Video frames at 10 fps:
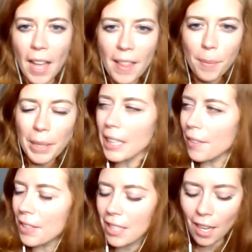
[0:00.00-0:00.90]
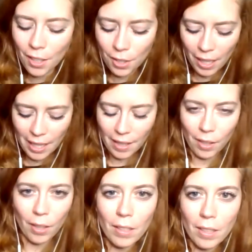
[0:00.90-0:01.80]
then we didn't even touch on any of the
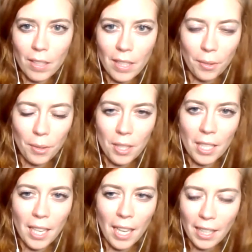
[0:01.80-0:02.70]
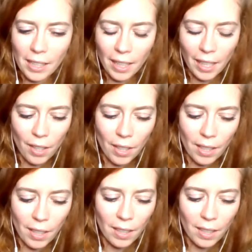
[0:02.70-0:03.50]
girls like Christina Aguilera.